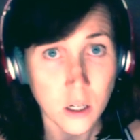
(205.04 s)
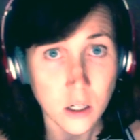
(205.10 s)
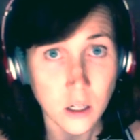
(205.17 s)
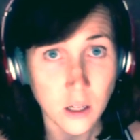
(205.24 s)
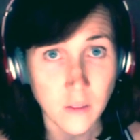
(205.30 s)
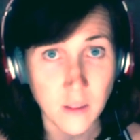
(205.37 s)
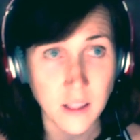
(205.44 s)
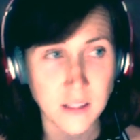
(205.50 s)

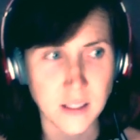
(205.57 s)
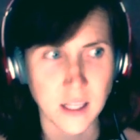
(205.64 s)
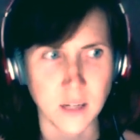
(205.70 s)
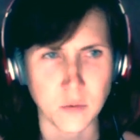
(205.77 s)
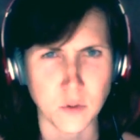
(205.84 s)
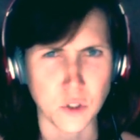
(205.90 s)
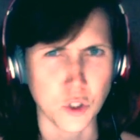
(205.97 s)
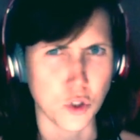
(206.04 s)
And they said it
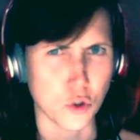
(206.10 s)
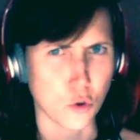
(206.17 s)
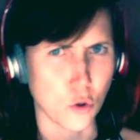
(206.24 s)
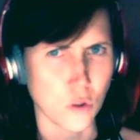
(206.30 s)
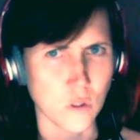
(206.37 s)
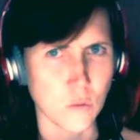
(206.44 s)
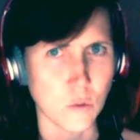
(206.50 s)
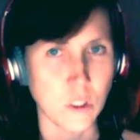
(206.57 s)
was
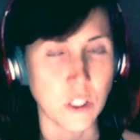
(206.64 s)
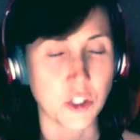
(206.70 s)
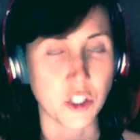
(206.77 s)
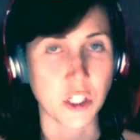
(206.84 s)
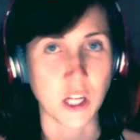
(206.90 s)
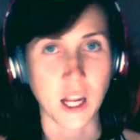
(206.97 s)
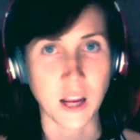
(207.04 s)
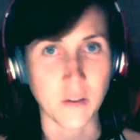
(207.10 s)
controlled
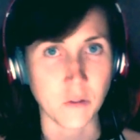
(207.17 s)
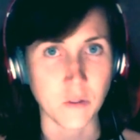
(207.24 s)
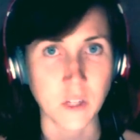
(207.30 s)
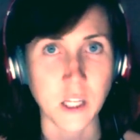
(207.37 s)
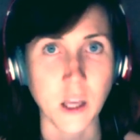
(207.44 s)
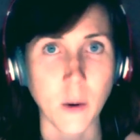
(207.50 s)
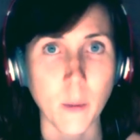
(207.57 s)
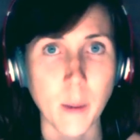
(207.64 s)
demolition. I have a
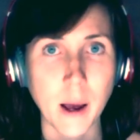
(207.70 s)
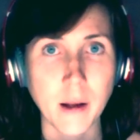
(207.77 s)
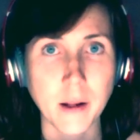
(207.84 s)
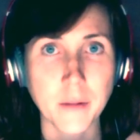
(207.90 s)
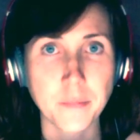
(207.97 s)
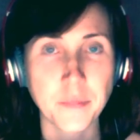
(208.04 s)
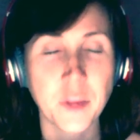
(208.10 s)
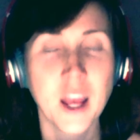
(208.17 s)
video about it.
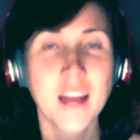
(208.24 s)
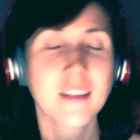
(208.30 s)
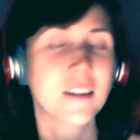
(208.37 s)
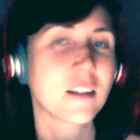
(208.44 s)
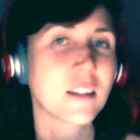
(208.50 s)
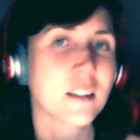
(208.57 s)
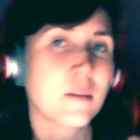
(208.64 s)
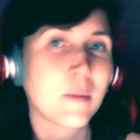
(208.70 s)
That
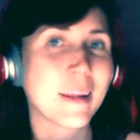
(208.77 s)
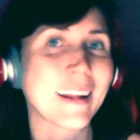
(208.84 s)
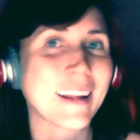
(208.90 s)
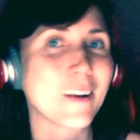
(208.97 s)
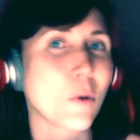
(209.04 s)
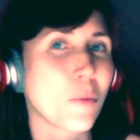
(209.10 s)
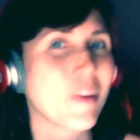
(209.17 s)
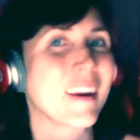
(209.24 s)
doesn't mean I
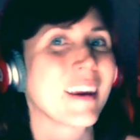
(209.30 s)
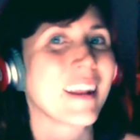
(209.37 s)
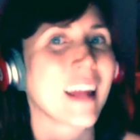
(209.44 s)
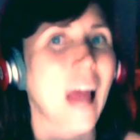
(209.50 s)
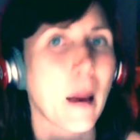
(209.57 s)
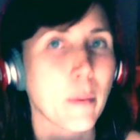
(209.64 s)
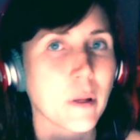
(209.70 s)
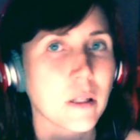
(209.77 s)
don't think it
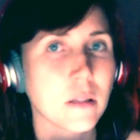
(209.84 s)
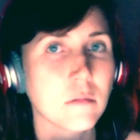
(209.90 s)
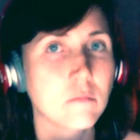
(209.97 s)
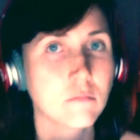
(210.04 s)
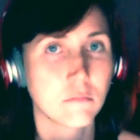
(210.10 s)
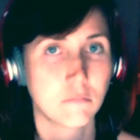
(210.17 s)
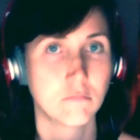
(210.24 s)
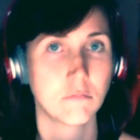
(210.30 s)
happened.
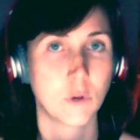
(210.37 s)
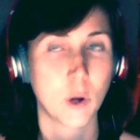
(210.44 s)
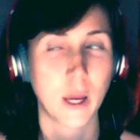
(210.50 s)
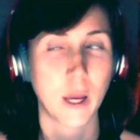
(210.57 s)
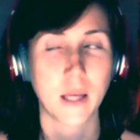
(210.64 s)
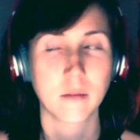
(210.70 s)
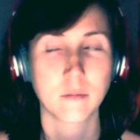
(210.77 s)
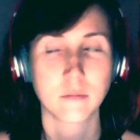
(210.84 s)

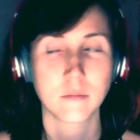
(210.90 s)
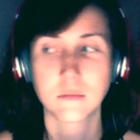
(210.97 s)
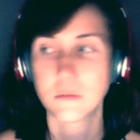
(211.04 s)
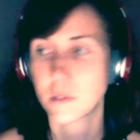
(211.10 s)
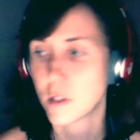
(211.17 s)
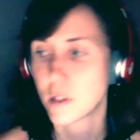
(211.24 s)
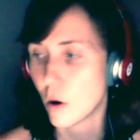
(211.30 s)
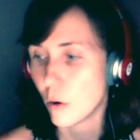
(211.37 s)
Okay, so.